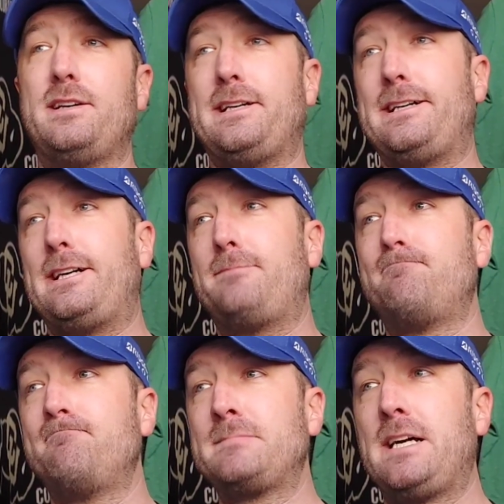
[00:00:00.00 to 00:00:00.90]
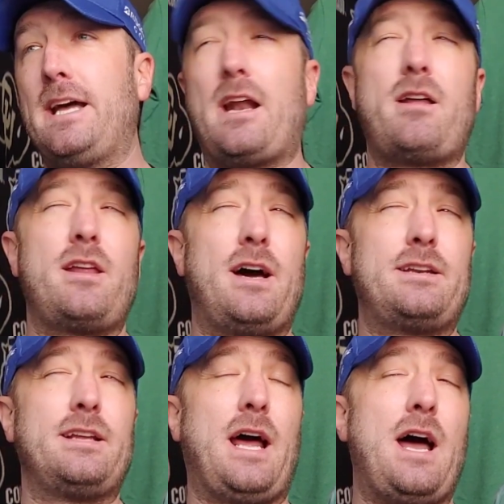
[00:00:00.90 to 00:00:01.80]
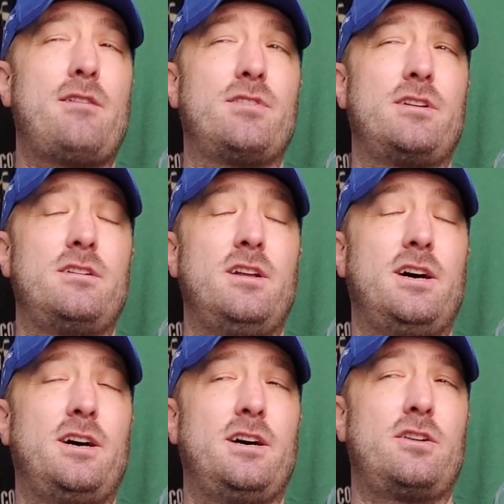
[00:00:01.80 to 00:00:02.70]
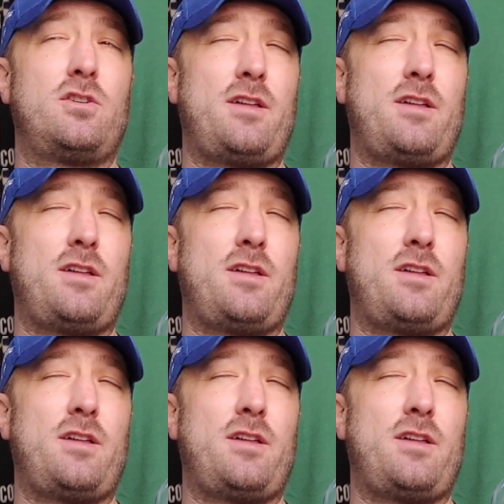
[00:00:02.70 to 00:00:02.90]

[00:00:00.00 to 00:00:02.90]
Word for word: Um, and I did I did have a uh,